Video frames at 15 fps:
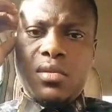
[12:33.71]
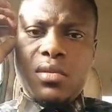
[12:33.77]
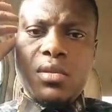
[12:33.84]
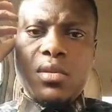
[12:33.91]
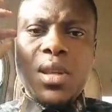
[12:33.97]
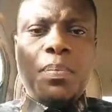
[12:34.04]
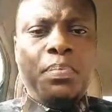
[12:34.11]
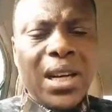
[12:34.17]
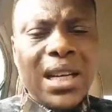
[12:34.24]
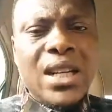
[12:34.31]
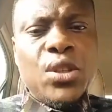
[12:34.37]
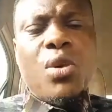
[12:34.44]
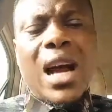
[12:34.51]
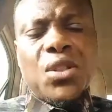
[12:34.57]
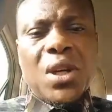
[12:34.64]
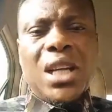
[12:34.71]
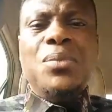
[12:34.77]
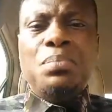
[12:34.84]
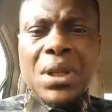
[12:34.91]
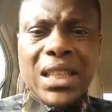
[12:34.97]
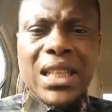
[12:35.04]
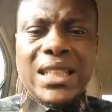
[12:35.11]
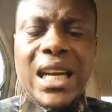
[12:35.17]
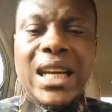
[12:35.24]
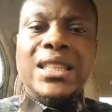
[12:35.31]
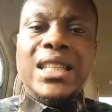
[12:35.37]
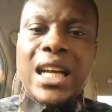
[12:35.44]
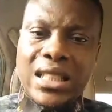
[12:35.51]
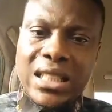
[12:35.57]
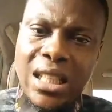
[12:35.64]
The parents who are actually bringing down
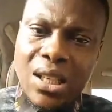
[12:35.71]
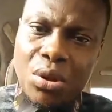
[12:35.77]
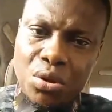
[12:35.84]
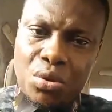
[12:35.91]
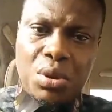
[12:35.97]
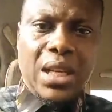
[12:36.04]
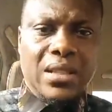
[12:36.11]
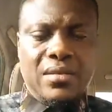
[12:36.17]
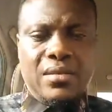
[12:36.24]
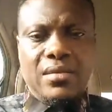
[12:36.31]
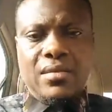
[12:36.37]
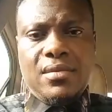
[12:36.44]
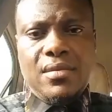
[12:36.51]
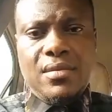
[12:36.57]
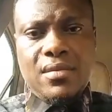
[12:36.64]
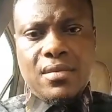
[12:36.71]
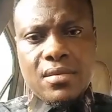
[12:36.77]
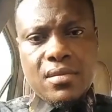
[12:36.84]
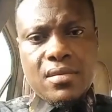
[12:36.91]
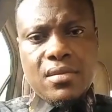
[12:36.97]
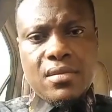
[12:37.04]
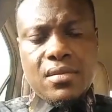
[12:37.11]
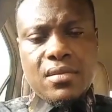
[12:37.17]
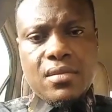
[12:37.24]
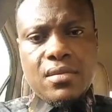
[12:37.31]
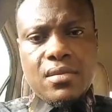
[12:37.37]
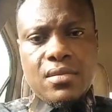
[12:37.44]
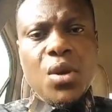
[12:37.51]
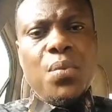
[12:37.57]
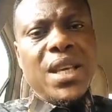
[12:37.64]
their children
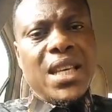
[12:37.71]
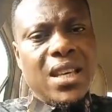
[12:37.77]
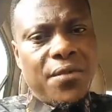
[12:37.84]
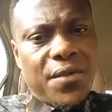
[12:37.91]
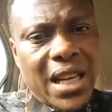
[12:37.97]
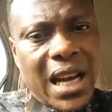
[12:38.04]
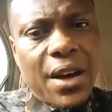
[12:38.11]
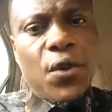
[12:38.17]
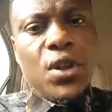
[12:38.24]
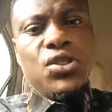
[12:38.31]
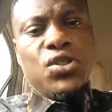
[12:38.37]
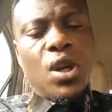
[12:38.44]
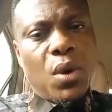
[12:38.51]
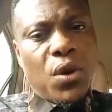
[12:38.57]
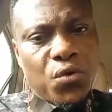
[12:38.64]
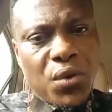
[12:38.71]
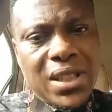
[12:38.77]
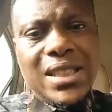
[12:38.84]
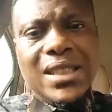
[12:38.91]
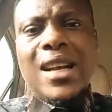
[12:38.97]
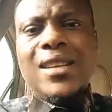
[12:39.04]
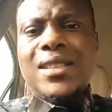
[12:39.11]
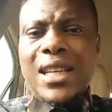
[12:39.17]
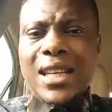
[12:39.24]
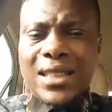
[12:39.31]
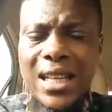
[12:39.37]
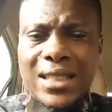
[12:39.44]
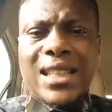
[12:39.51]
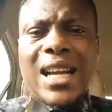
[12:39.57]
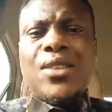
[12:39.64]
to be given out for the sum of 20,000 and
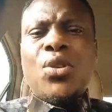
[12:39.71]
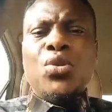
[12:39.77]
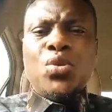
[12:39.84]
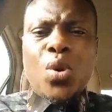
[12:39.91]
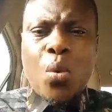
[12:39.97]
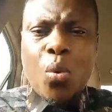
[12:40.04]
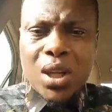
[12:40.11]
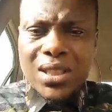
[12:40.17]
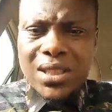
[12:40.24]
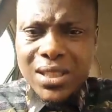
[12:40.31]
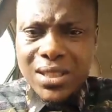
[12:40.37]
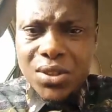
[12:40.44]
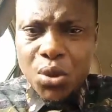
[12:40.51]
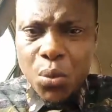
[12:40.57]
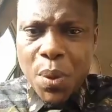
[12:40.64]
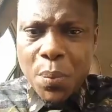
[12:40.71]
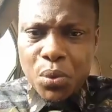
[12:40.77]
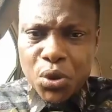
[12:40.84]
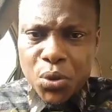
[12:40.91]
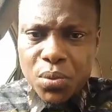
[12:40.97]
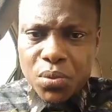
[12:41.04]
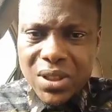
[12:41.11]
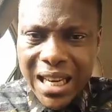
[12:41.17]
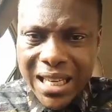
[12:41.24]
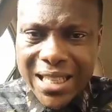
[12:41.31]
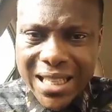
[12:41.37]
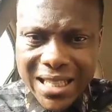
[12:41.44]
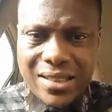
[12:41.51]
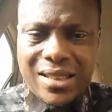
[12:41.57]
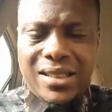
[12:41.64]
30,000. I don't know what is you people's
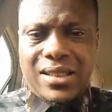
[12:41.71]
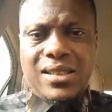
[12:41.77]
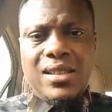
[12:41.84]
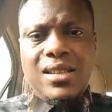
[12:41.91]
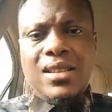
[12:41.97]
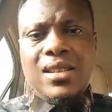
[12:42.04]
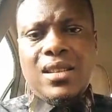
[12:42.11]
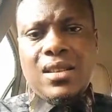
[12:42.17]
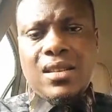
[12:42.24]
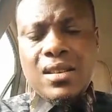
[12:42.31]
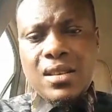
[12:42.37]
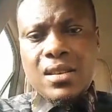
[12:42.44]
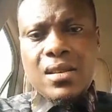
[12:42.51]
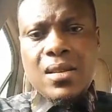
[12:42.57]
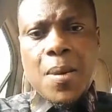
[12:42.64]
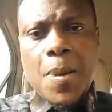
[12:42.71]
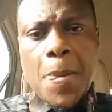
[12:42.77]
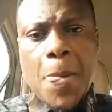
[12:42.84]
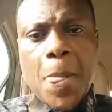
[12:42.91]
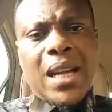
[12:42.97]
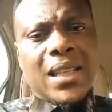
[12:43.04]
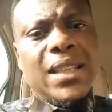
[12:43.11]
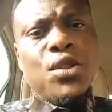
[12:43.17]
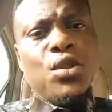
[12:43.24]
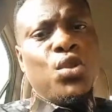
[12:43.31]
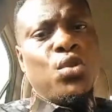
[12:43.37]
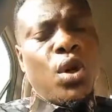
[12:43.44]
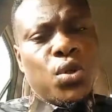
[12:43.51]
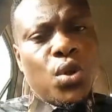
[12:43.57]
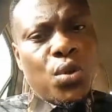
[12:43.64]
challenge. I think you
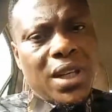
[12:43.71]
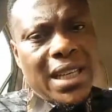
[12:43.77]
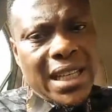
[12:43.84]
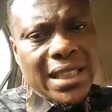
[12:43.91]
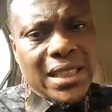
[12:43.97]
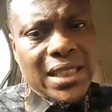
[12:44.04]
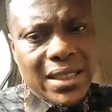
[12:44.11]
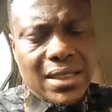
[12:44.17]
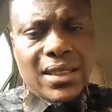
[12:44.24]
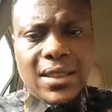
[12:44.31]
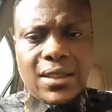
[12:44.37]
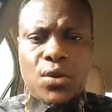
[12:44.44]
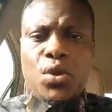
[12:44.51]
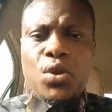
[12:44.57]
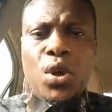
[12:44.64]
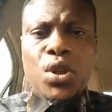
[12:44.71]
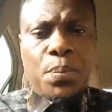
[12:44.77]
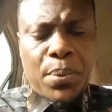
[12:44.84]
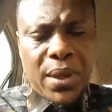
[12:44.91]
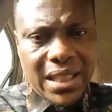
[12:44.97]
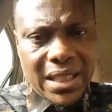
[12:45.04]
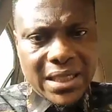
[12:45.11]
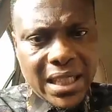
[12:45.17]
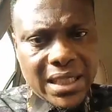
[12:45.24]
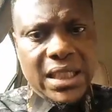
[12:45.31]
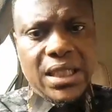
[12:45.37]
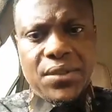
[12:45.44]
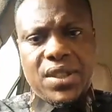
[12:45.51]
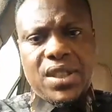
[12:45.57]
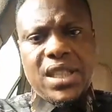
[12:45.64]
should also relate it to your
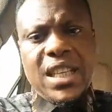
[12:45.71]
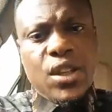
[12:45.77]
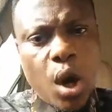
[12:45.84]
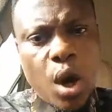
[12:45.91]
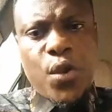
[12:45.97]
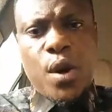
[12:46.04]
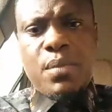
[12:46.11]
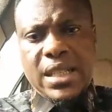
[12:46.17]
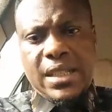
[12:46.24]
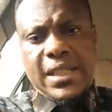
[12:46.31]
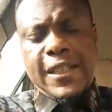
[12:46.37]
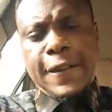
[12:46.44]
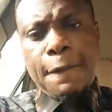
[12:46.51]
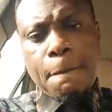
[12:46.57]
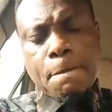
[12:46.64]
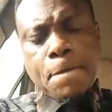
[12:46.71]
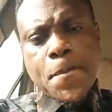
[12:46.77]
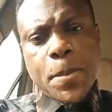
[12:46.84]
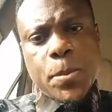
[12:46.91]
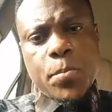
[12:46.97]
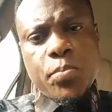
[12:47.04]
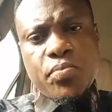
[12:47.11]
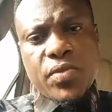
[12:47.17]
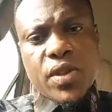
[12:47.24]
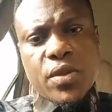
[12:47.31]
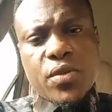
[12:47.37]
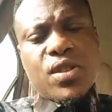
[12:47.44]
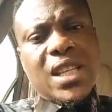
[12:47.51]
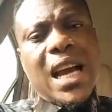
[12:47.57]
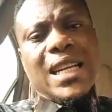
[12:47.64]
representatives in government
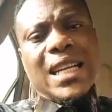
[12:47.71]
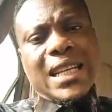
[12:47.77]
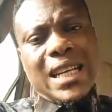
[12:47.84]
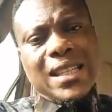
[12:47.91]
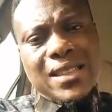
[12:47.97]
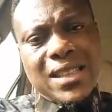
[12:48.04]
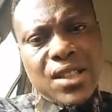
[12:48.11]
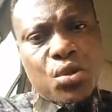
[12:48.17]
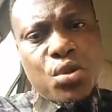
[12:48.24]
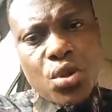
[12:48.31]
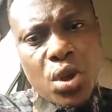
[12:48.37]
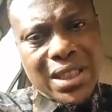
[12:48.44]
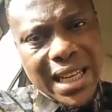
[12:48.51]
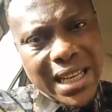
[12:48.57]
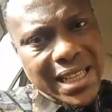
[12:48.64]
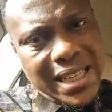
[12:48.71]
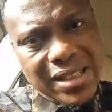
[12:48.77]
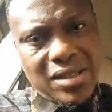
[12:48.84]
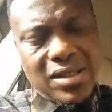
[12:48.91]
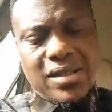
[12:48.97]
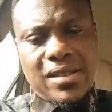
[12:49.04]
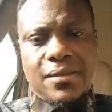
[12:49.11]
to say that they can see to your challenge.